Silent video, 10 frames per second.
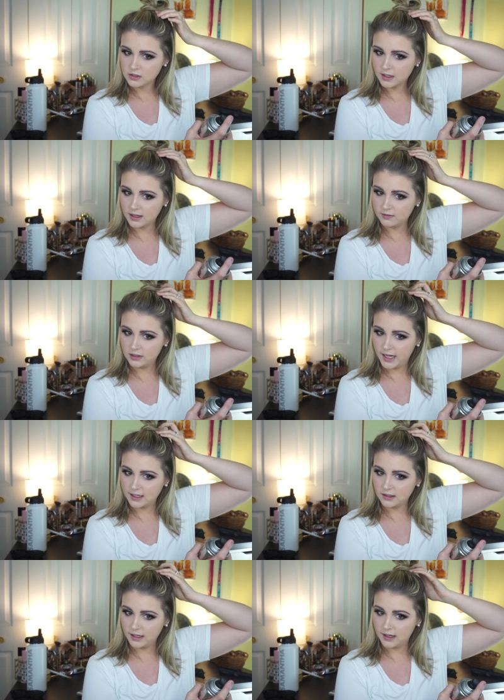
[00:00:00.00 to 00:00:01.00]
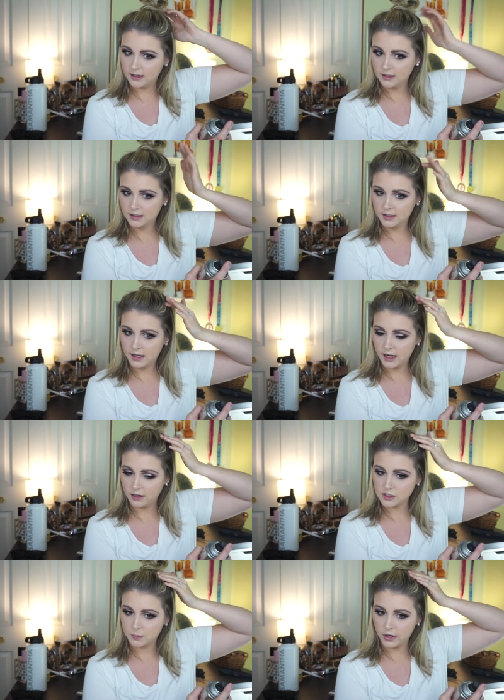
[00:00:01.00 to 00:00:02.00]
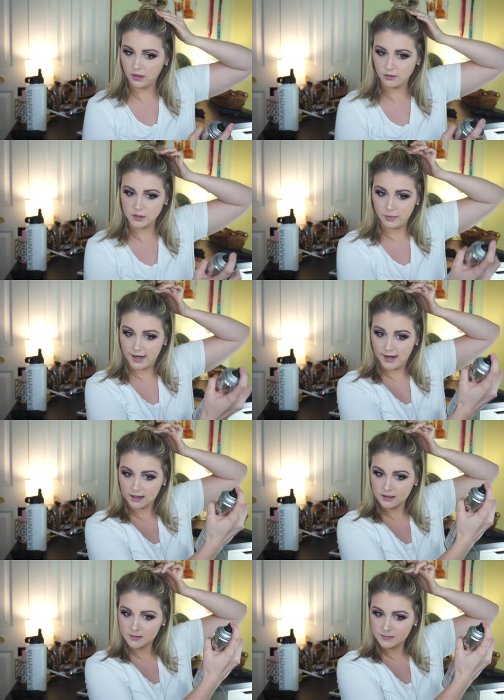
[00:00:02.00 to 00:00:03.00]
kind of lightly hairspray those back.